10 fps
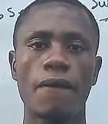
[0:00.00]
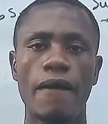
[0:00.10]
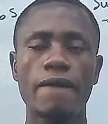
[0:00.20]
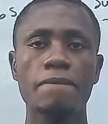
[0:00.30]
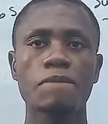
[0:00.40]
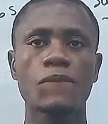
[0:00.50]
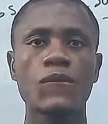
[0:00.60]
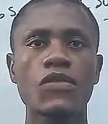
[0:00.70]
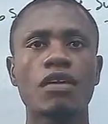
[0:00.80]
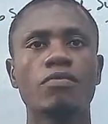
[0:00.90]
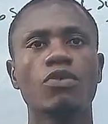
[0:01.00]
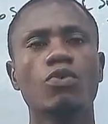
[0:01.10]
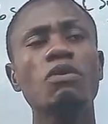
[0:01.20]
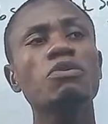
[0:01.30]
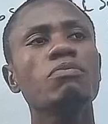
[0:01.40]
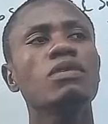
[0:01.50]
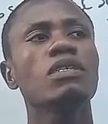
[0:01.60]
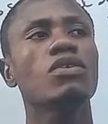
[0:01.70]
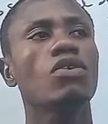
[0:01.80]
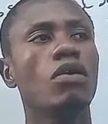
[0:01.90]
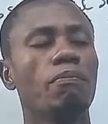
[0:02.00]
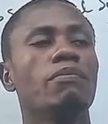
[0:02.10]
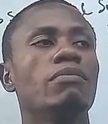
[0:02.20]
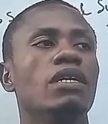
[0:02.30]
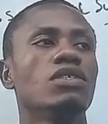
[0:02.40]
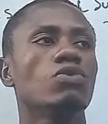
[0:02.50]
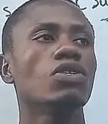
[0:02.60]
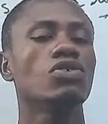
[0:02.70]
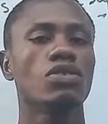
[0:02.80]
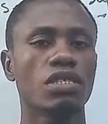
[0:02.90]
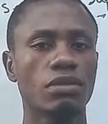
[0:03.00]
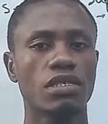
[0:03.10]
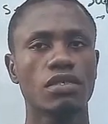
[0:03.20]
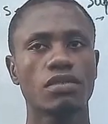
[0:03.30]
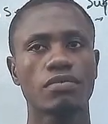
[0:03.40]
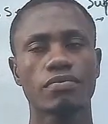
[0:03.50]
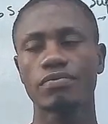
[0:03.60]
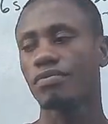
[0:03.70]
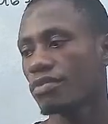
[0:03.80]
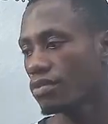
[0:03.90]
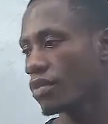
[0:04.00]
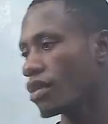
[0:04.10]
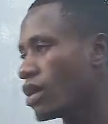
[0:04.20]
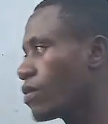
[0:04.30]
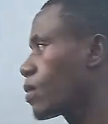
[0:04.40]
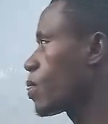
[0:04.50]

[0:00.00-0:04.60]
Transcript: Right? When we mean complement, what does it mean? Now,